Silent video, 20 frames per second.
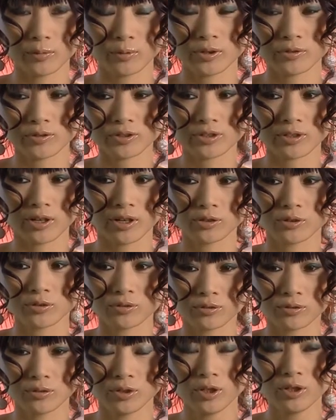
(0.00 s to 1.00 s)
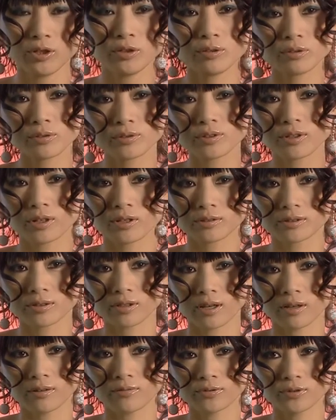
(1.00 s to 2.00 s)
When you start to lose
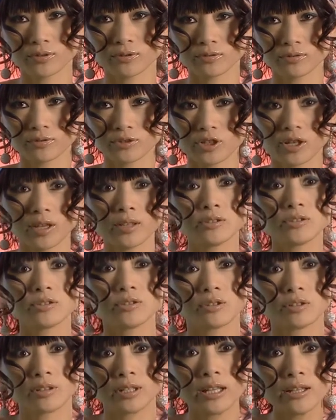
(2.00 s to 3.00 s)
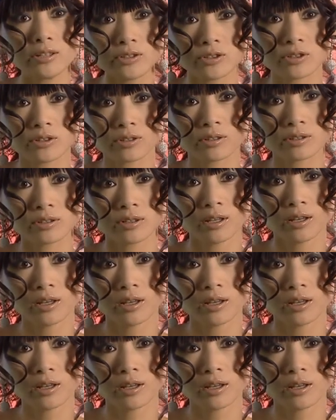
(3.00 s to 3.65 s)
yourself, to change your nature,